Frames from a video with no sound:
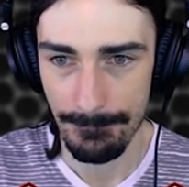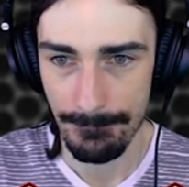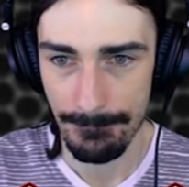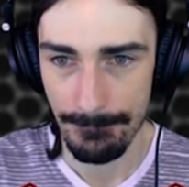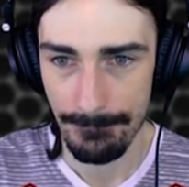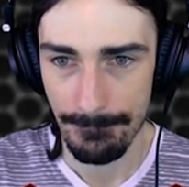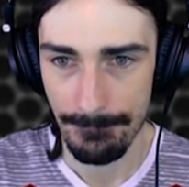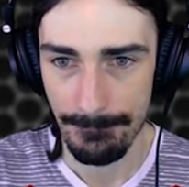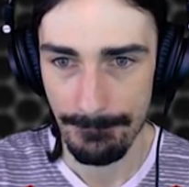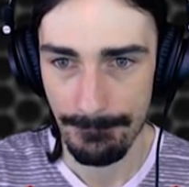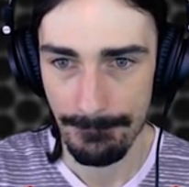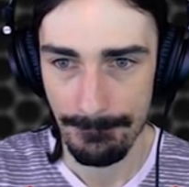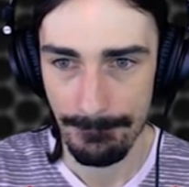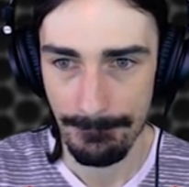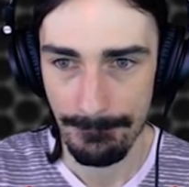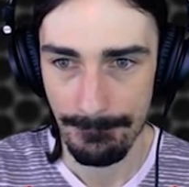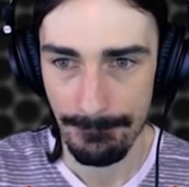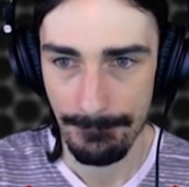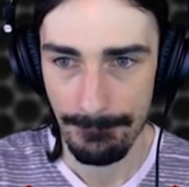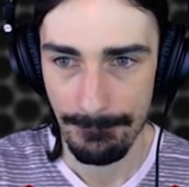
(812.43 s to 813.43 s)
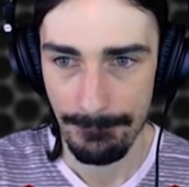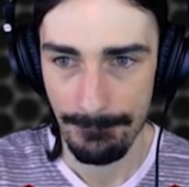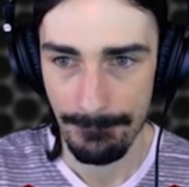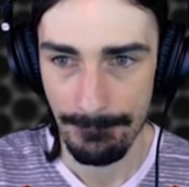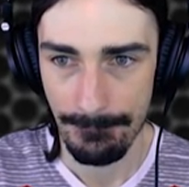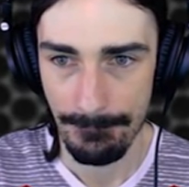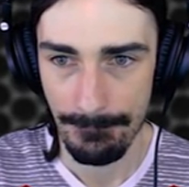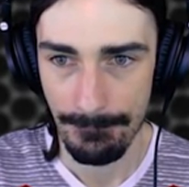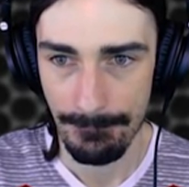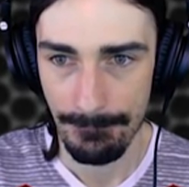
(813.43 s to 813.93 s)

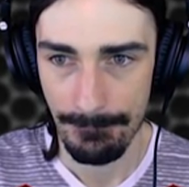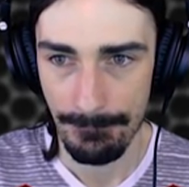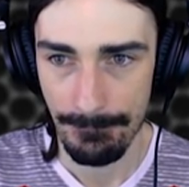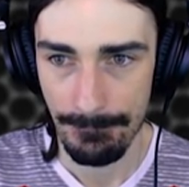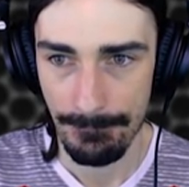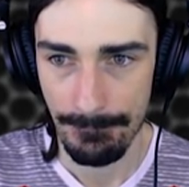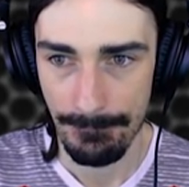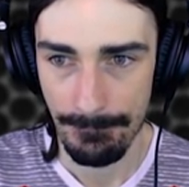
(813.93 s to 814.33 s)
Nothing is said.